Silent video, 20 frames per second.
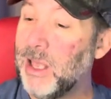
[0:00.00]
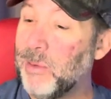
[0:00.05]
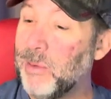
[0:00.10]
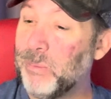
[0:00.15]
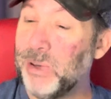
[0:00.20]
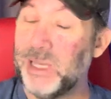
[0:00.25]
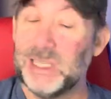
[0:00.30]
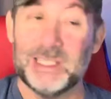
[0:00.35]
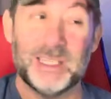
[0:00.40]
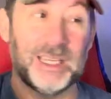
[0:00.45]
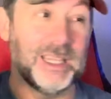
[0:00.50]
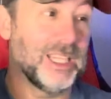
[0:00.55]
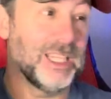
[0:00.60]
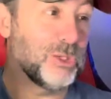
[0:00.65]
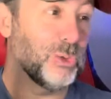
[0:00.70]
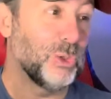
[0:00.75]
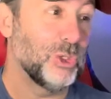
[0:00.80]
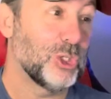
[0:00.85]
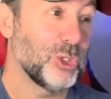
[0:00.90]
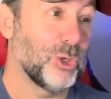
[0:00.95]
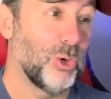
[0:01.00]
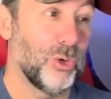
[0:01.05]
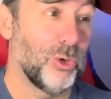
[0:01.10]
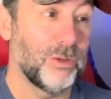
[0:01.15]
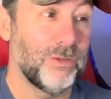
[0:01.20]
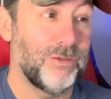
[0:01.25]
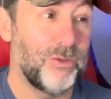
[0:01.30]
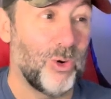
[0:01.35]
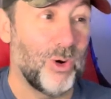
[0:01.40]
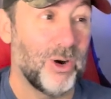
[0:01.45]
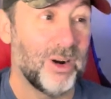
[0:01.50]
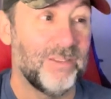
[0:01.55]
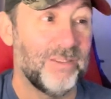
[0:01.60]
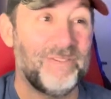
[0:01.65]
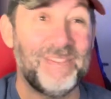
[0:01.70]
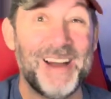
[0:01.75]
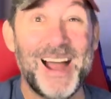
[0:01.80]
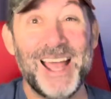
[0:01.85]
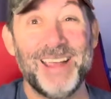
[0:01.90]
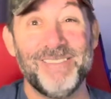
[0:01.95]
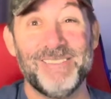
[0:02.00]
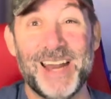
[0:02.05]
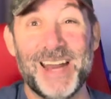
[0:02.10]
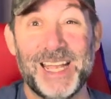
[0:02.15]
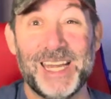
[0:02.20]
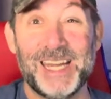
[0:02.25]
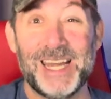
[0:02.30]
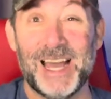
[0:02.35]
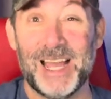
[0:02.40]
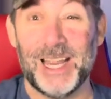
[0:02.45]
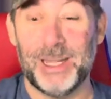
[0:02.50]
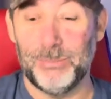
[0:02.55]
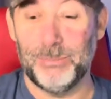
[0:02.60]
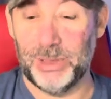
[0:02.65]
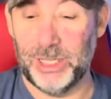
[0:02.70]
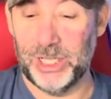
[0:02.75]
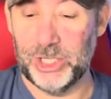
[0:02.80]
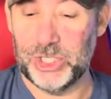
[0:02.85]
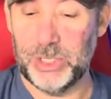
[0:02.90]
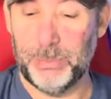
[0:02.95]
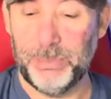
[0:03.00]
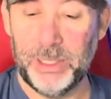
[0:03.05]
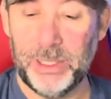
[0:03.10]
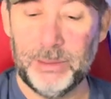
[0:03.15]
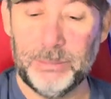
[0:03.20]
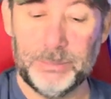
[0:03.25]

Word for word: But this one sold for $5.99 plus shipping.